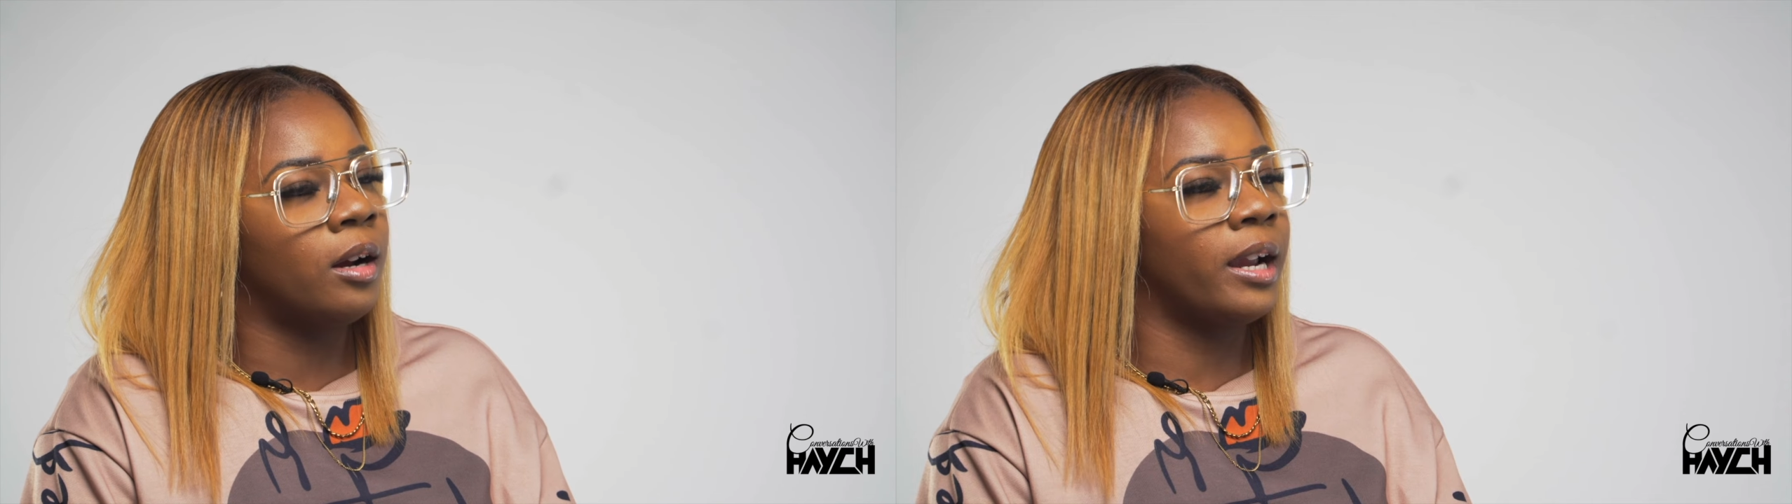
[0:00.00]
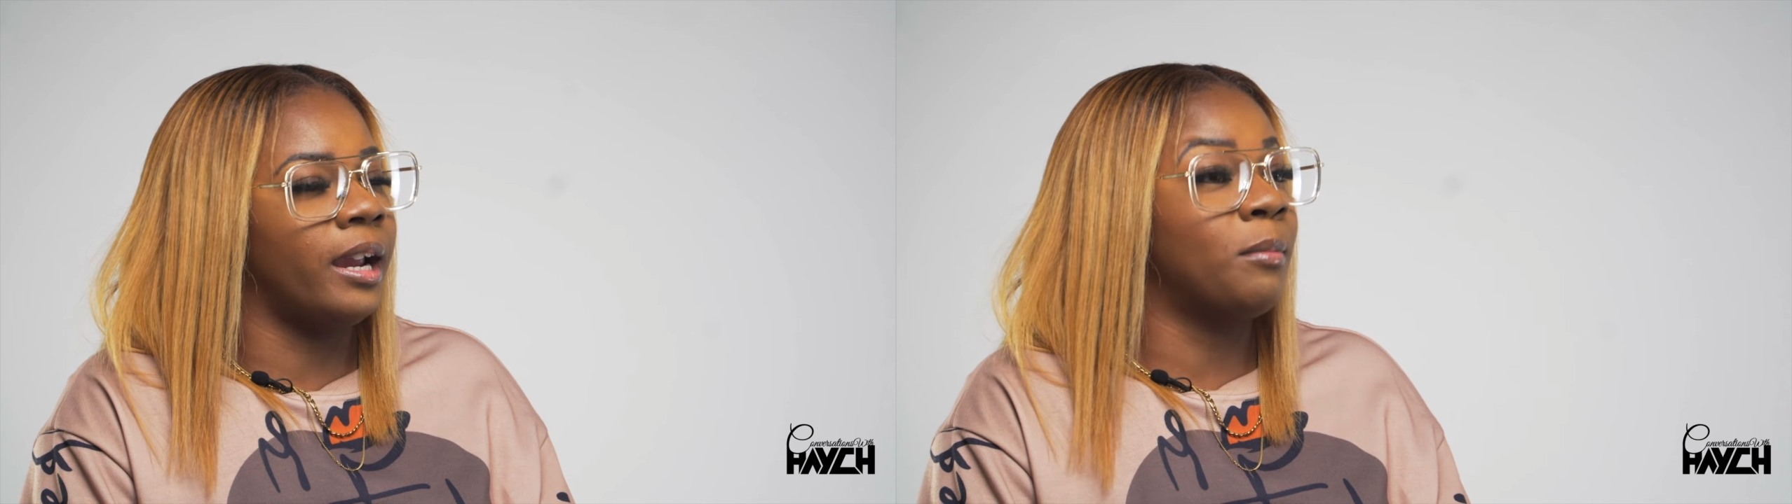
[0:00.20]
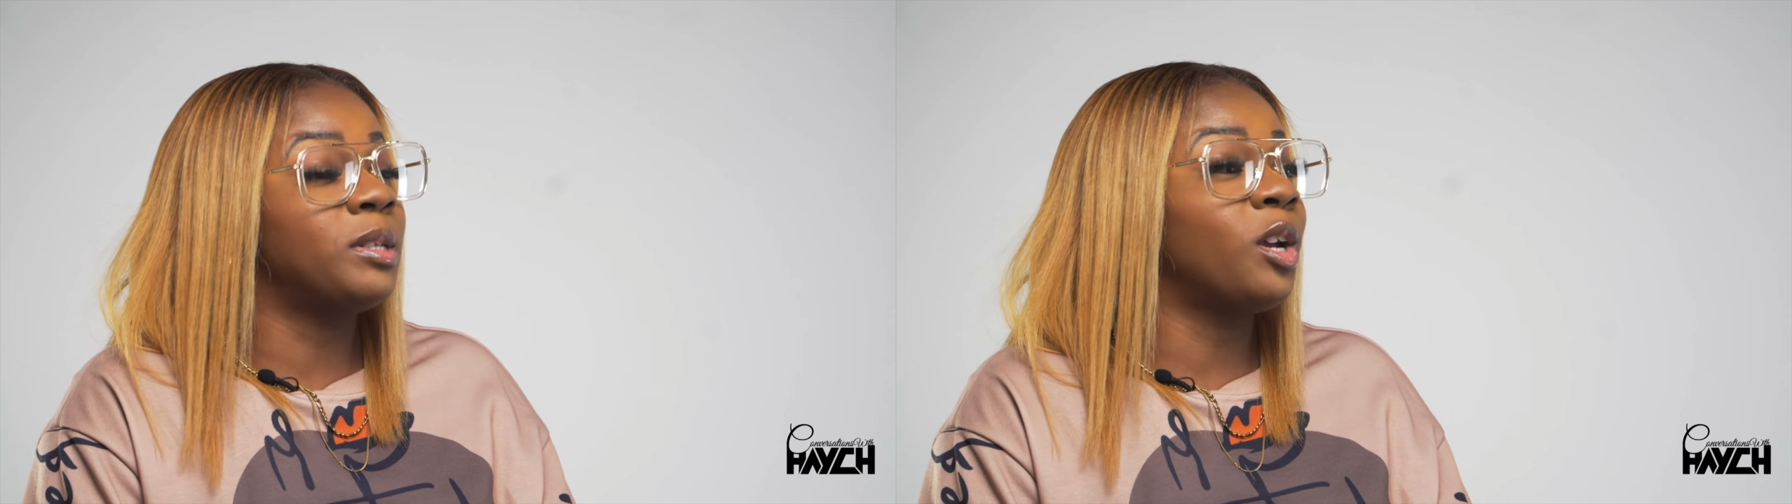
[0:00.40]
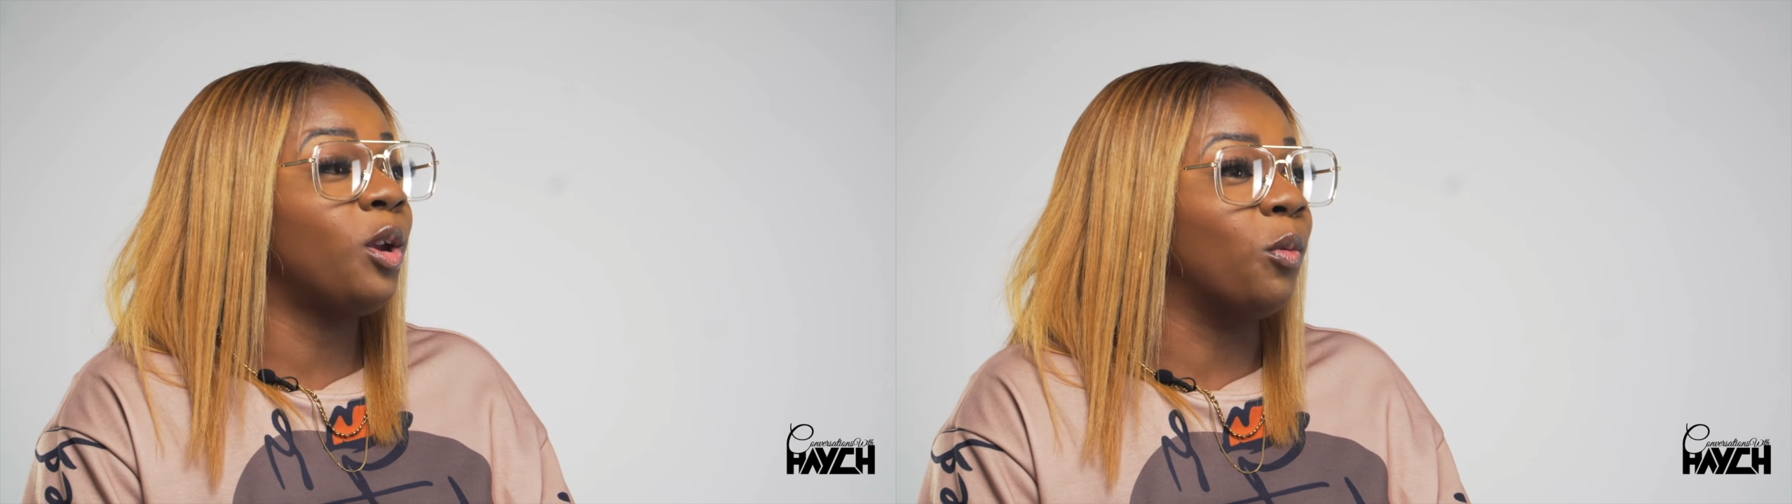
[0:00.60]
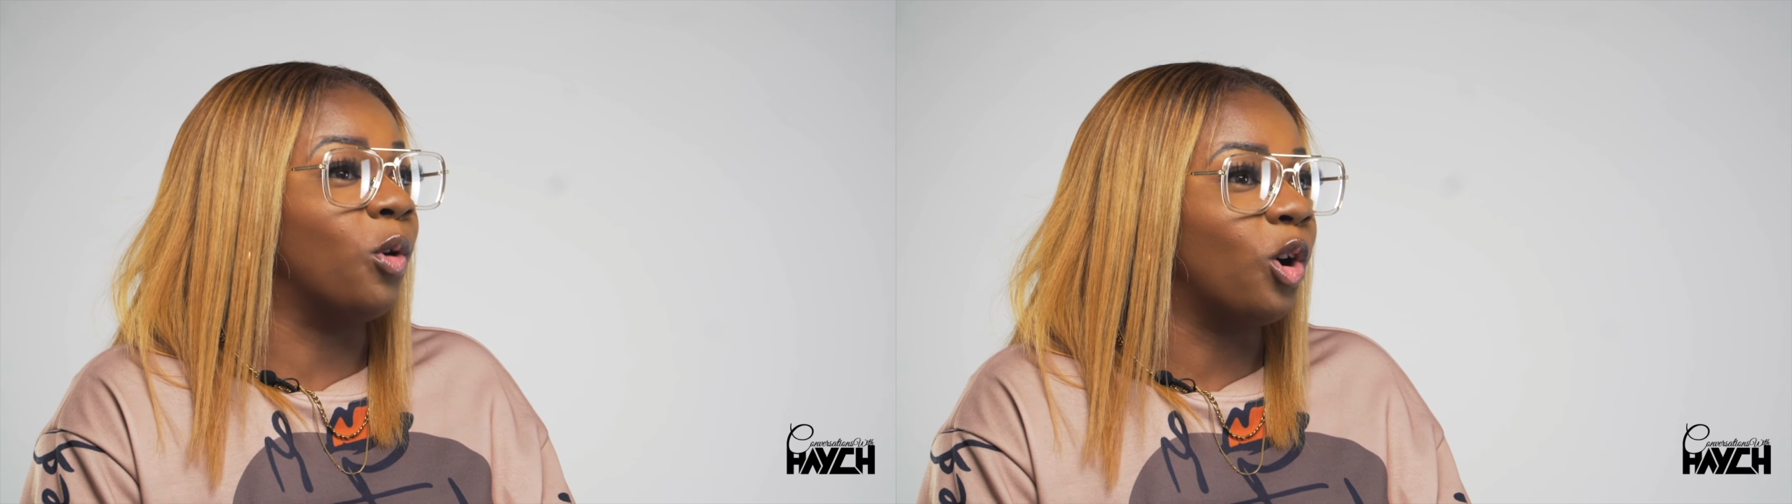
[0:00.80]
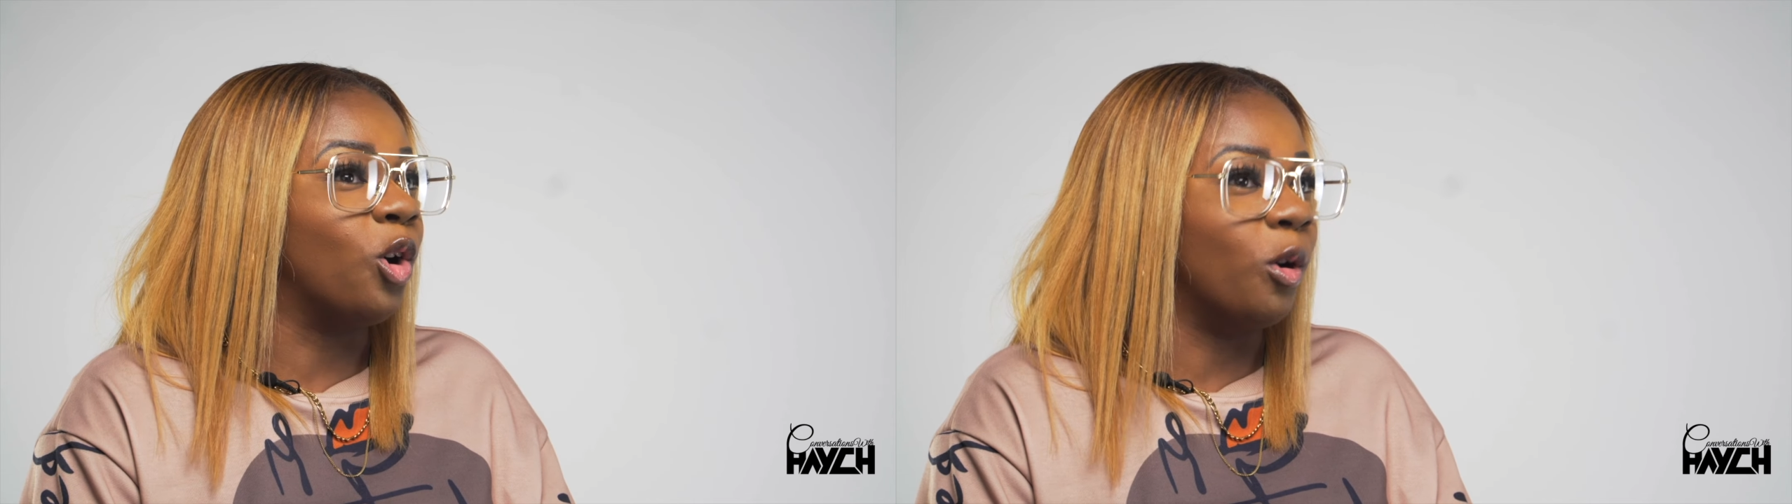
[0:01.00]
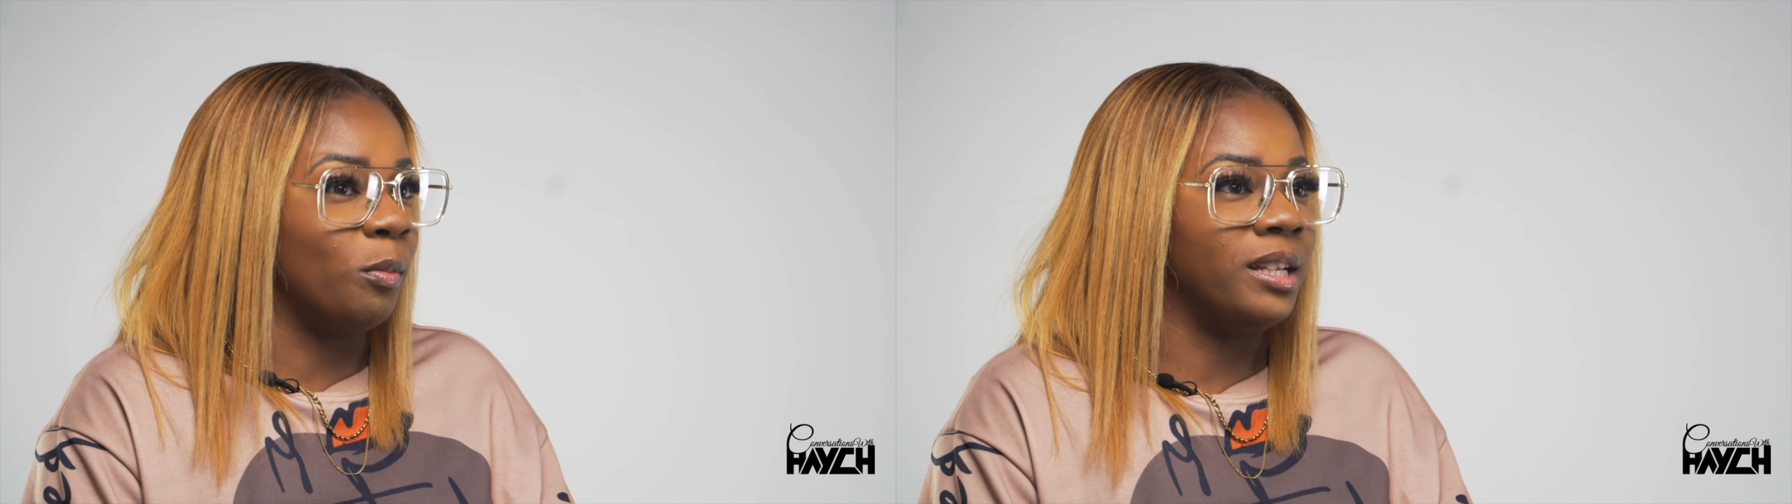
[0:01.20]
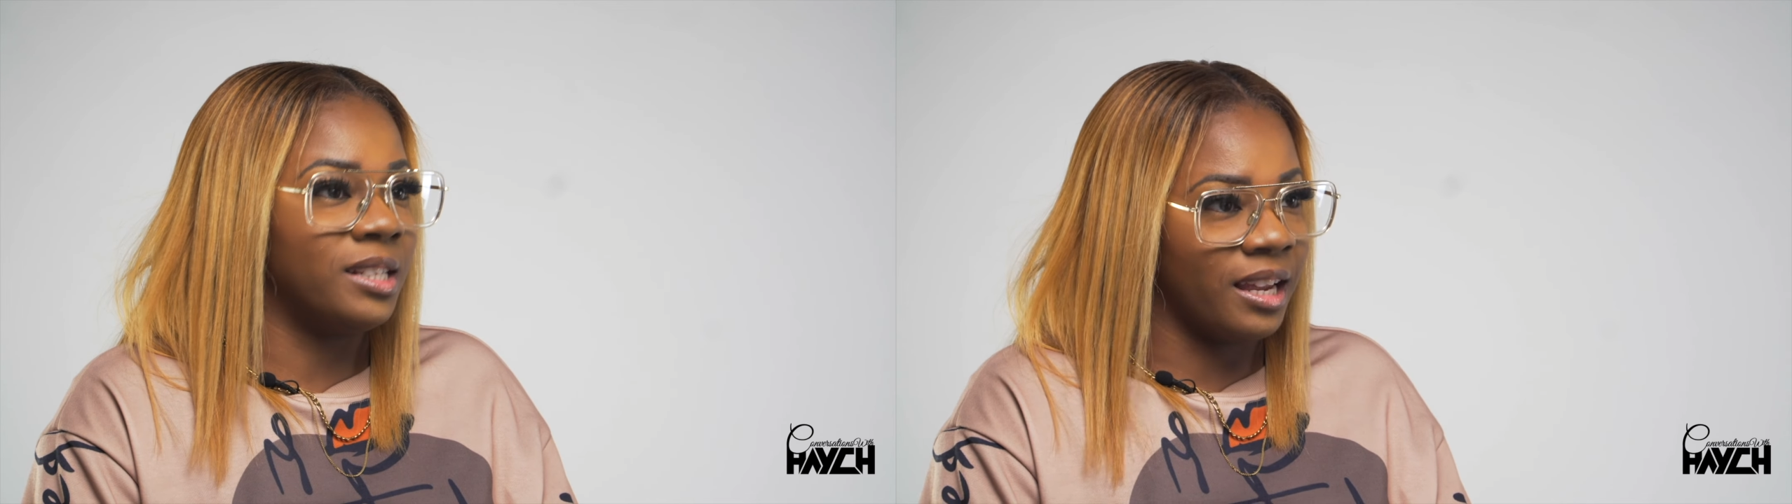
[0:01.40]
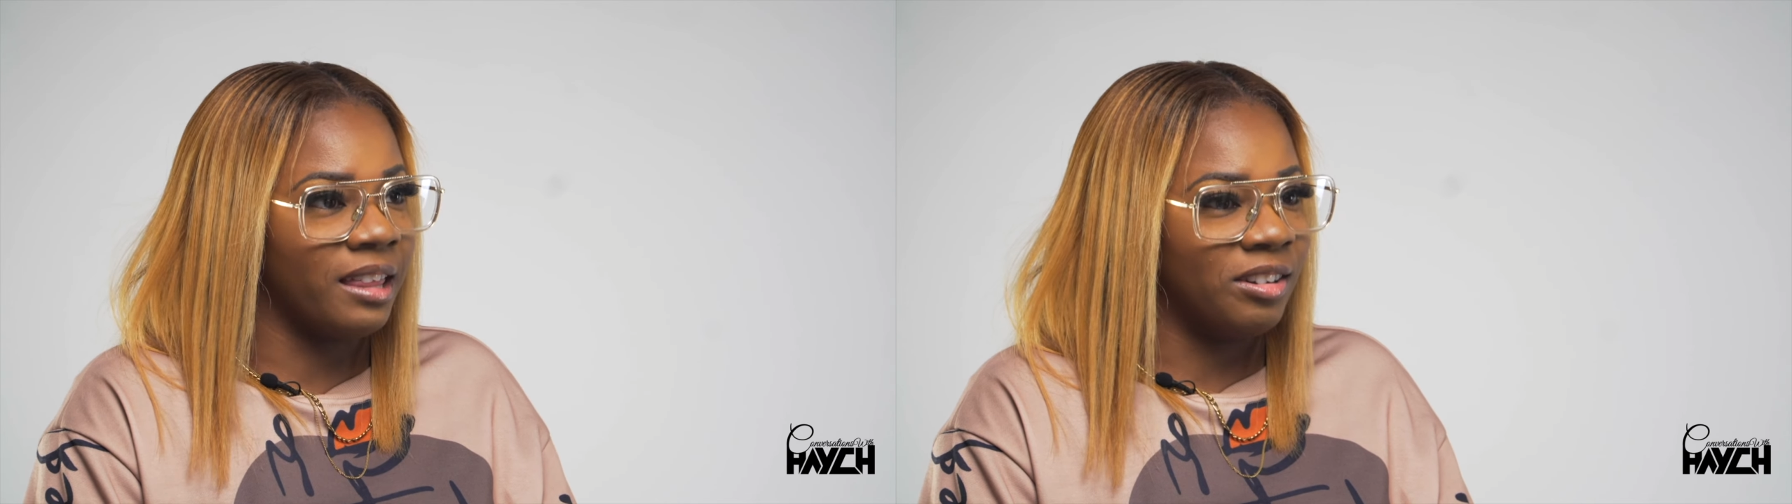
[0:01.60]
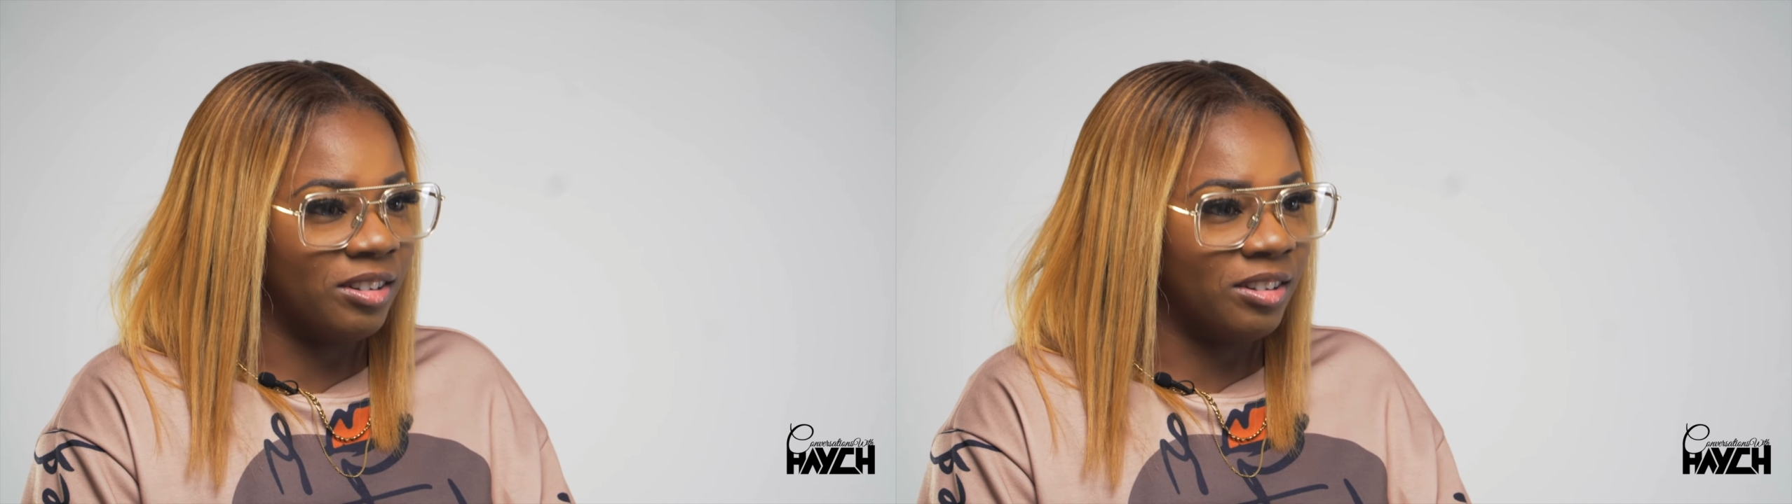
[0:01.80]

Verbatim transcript: Okay, I'm going to tell you what got me together.